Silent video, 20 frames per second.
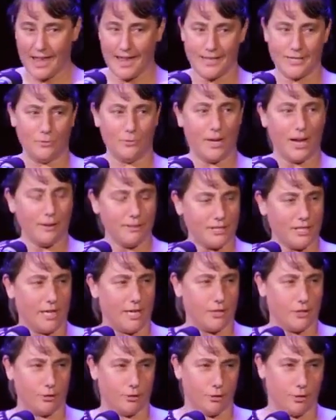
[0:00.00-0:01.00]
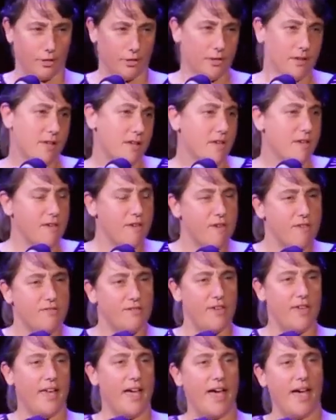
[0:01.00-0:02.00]
And when I was in high school,
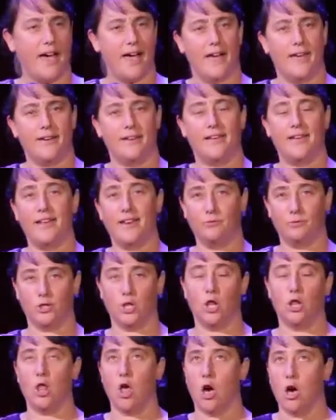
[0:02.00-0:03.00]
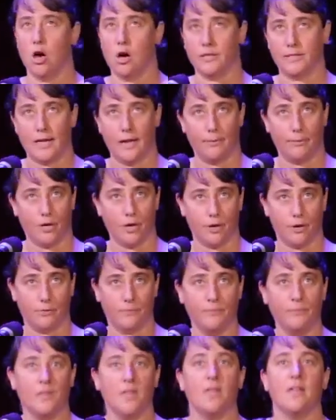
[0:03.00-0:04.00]
it was a long time
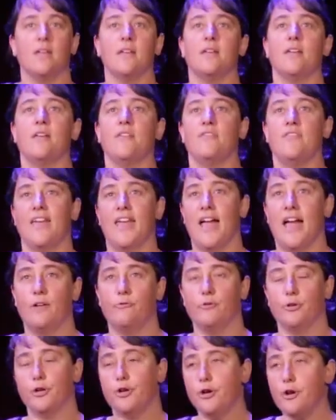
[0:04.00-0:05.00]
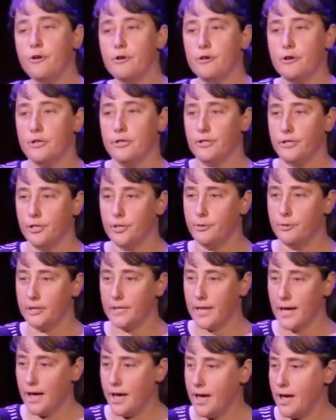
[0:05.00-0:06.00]
ago, they had recruiters who
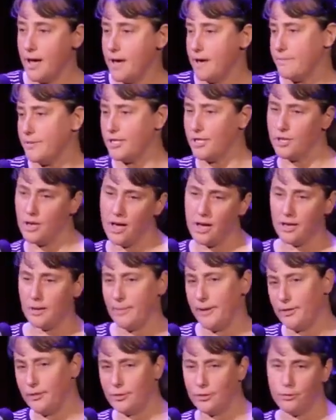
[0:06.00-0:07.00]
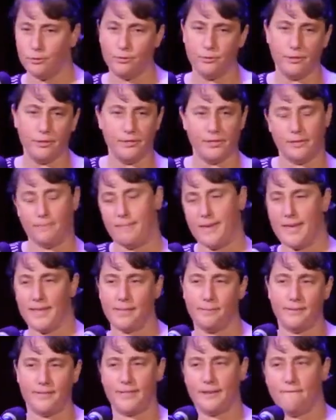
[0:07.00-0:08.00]
would come and talk about schools and
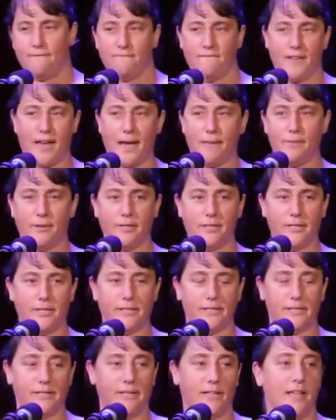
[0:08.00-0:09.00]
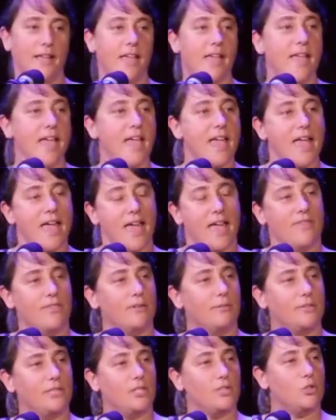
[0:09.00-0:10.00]
make them sound fabulous.
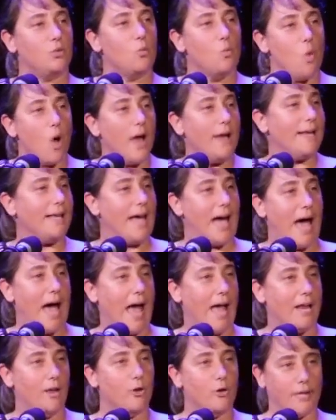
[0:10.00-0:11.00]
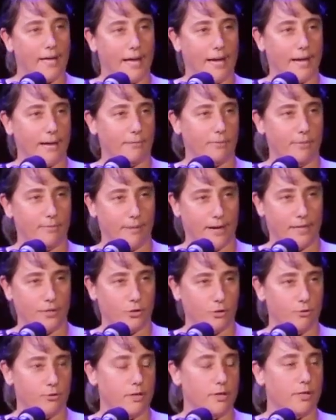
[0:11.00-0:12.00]
And there was this one guy who came to my
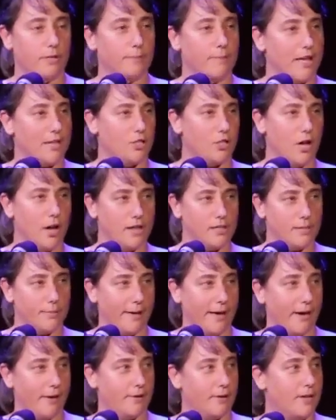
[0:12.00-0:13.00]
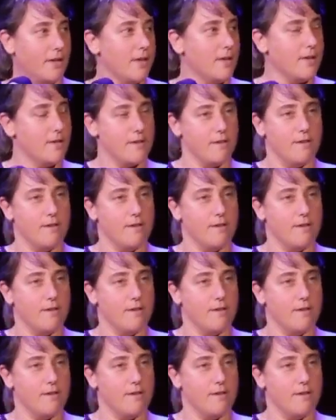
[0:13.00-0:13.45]
school and talked about